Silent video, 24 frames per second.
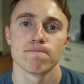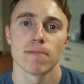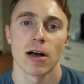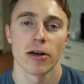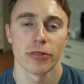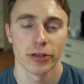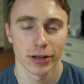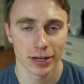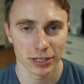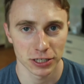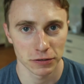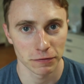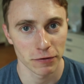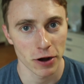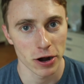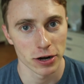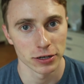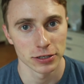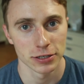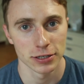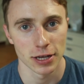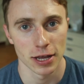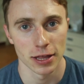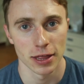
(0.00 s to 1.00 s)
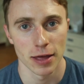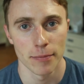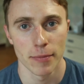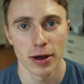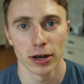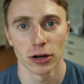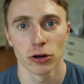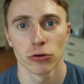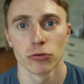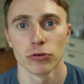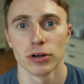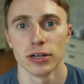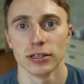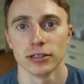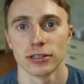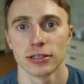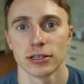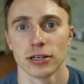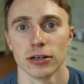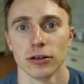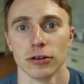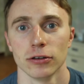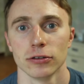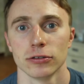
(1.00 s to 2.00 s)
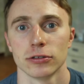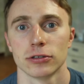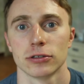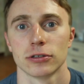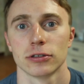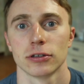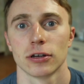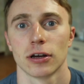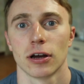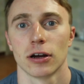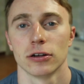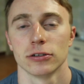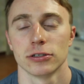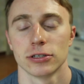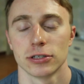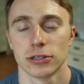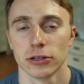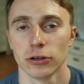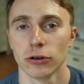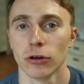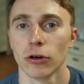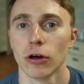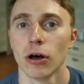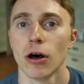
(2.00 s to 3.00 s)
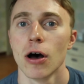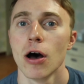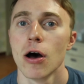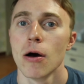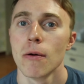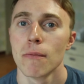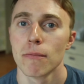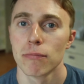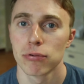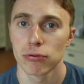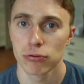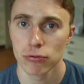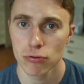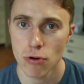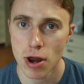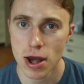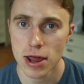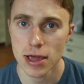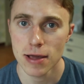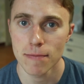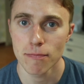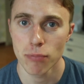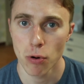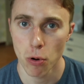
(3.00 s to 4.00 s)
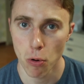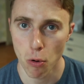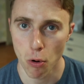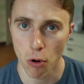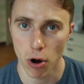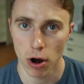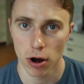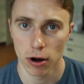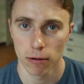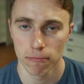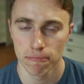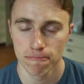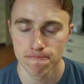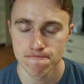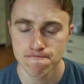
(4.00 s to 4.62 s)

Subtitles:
I think it's fair to say that my Korean skills are still pretty poor.